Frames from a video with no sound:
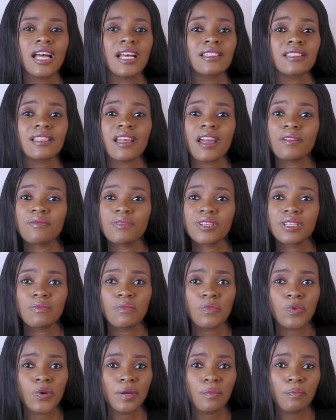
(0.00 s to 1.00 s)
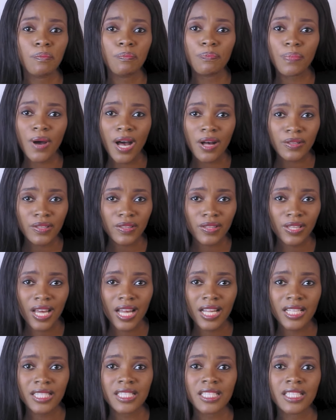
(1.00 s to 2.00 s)
I started reading more about
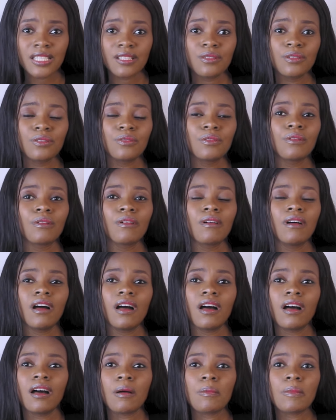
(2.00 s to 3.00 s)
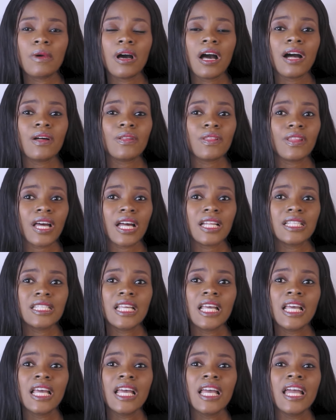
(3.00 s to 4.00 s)
that, you know, how that
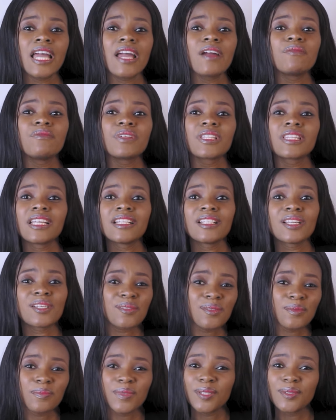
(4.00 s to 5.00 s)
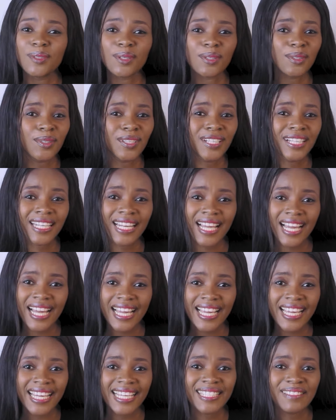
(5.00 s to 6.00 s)
everything needs to be done
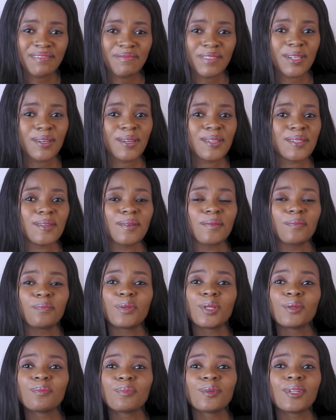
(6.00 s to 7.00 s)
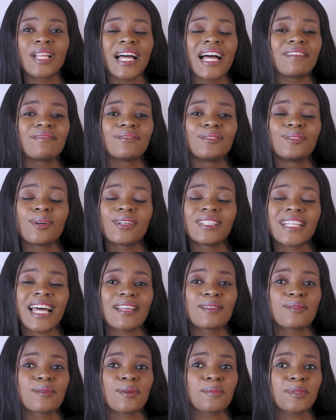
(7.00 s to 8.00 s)
online, because some people have done
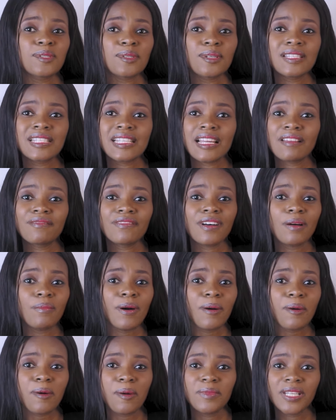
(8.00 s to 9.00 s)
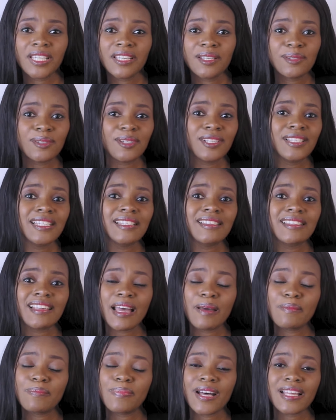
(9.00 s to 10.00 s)
assumptions and verbal communication in
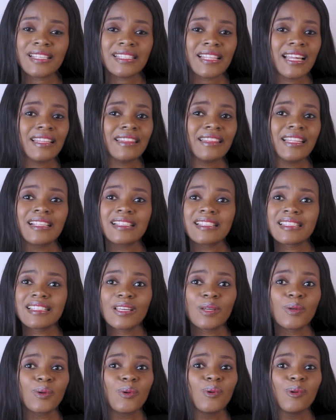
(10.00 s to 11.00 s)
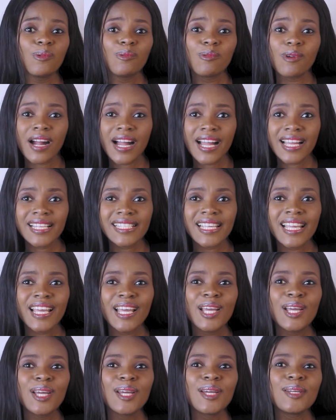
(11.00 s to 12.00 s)
time past and things didn't go right,
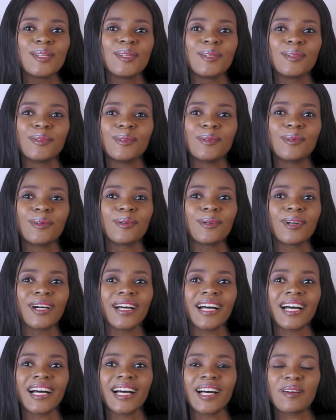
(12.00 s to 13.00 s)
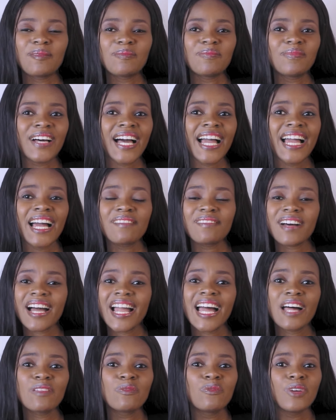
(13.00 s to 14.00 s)
you know. I have
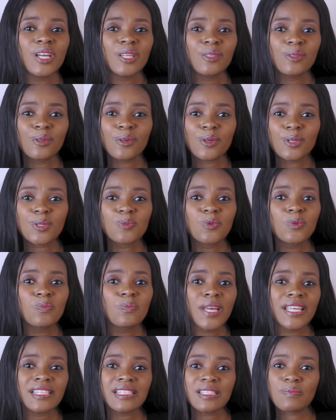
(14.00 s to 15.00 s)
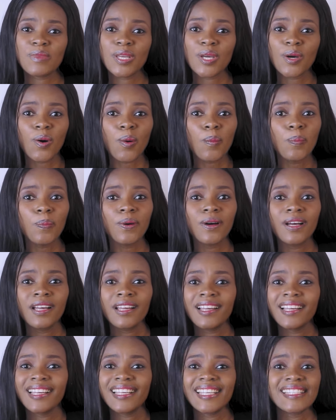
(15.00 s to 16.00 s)
hired vendors who messed me up
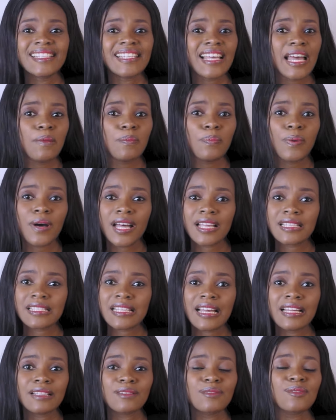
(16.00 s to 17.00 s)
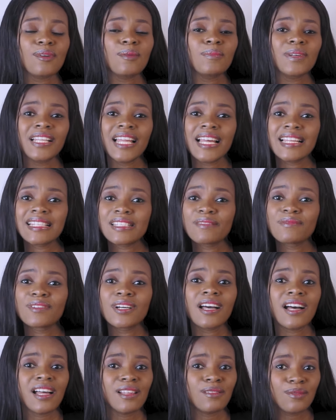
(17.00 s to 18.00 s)
in time past, and some clients
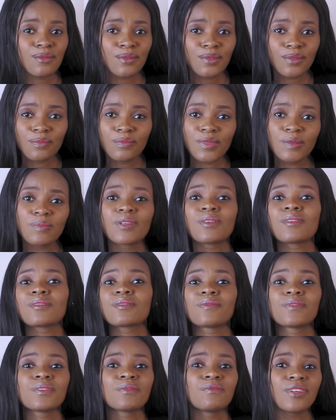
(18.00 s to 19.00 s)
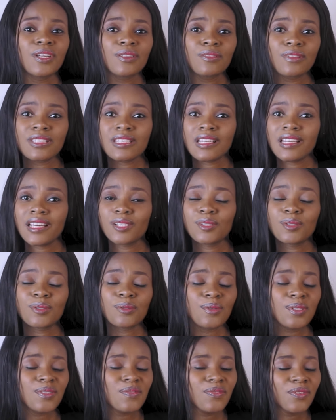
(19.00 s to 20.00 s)
even canceled on me because of the vendors that I
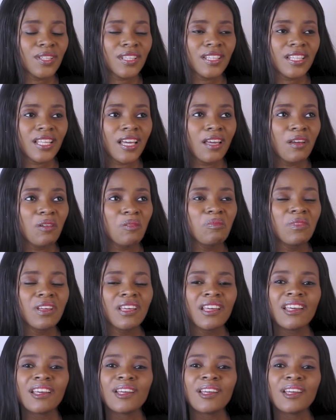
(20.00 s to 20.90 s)
chose for them.